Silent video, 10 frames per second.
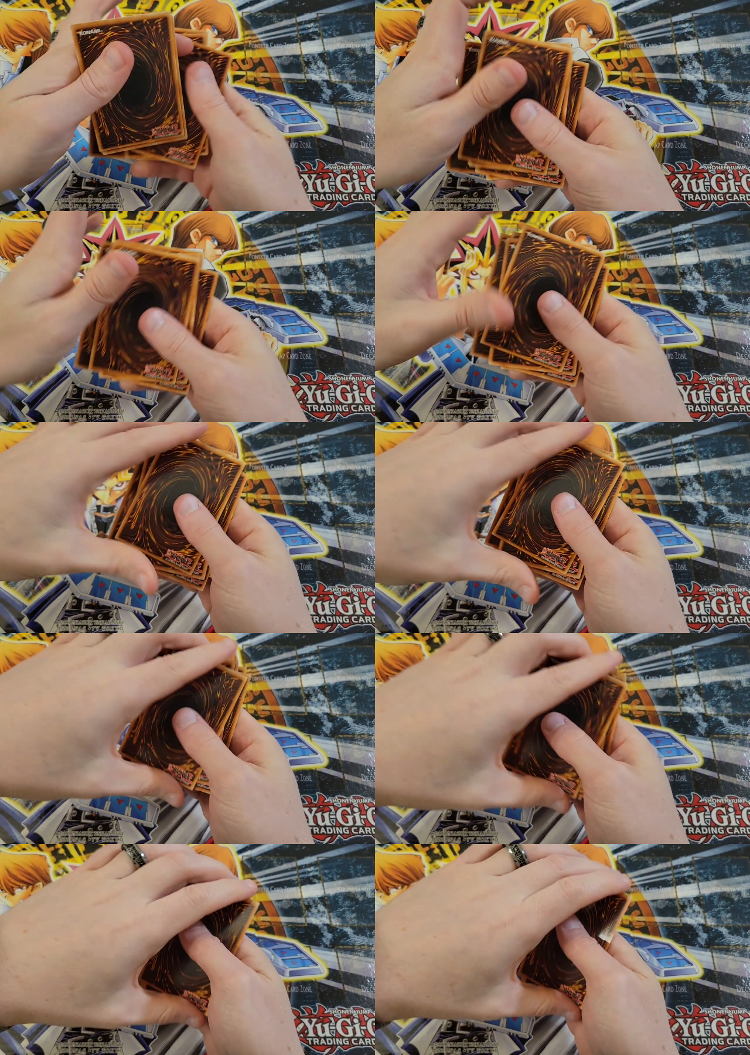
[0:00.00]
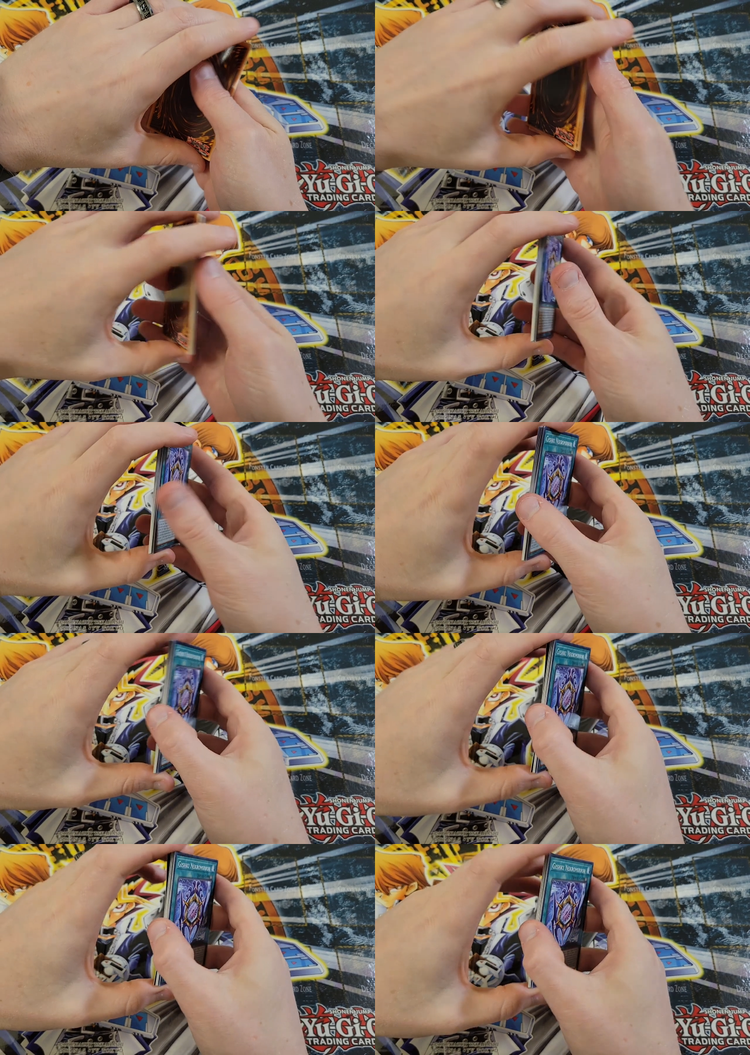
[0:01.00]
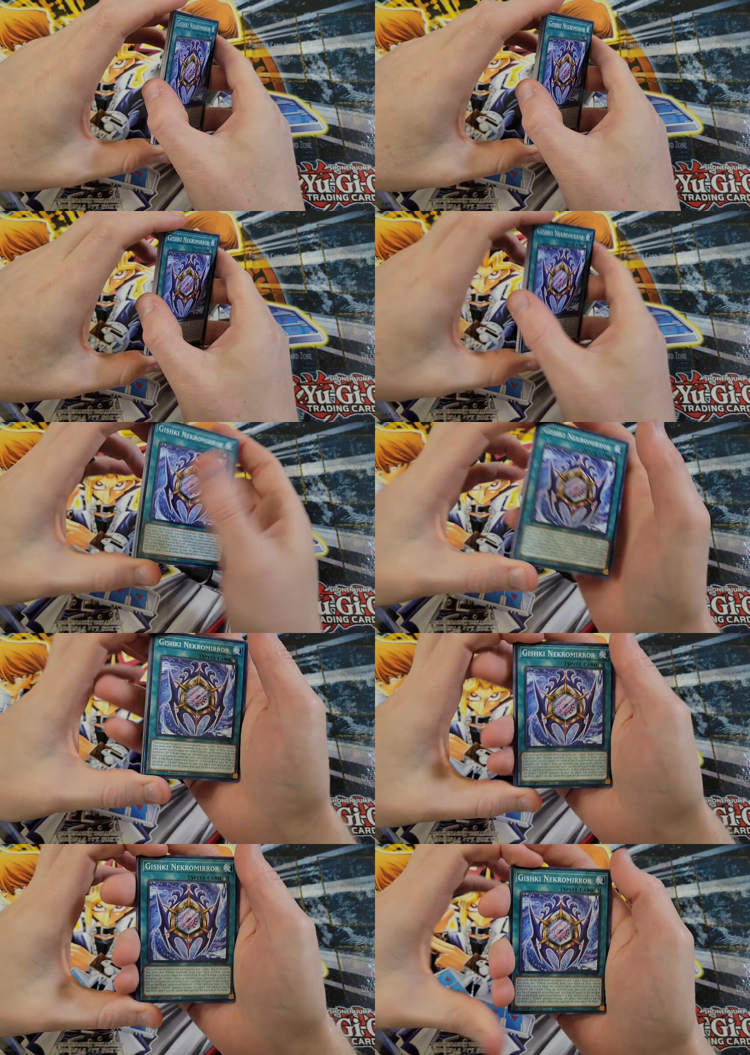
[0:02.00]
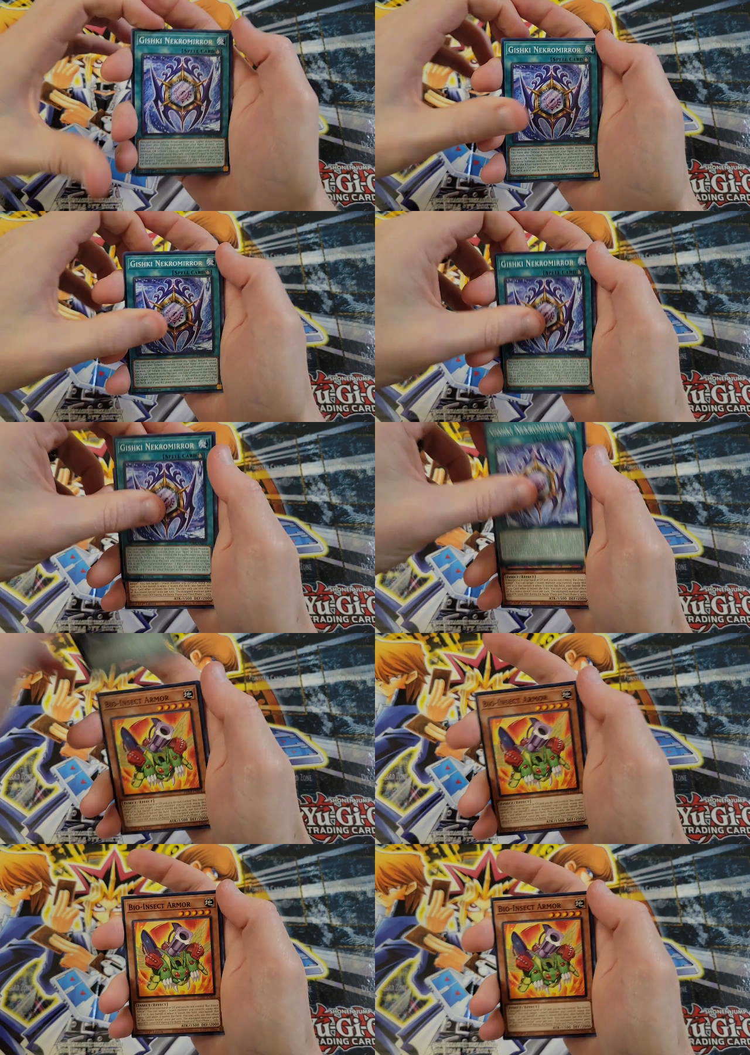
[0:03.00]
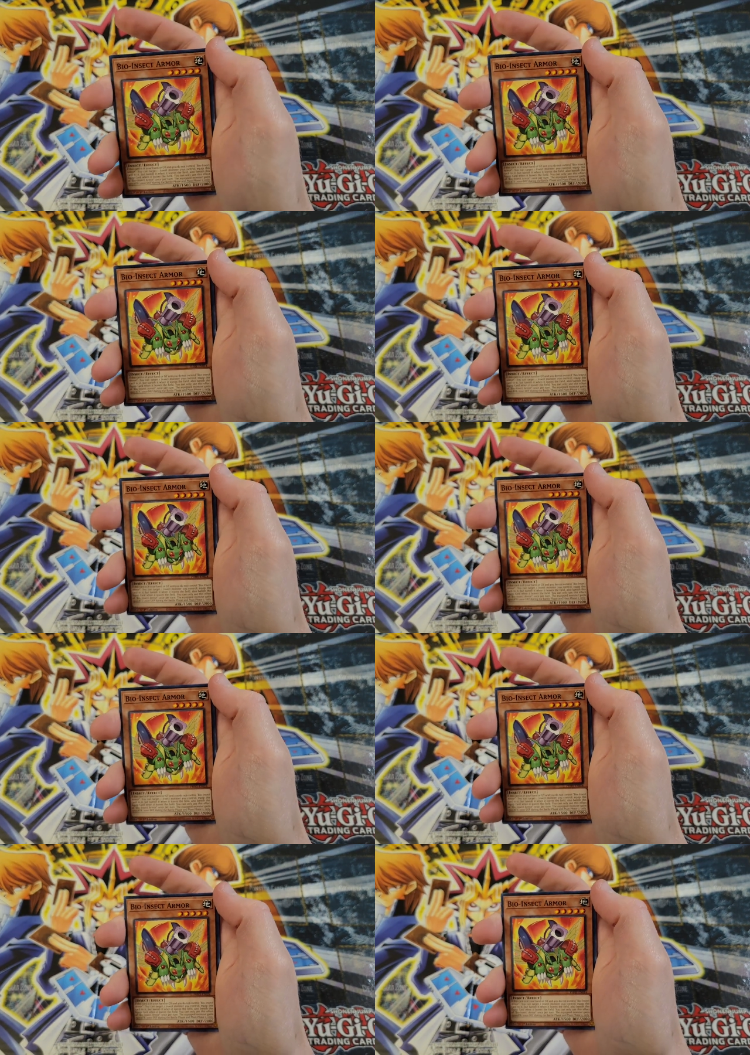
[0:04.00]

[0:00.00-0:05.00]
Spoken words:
(no speaker visible)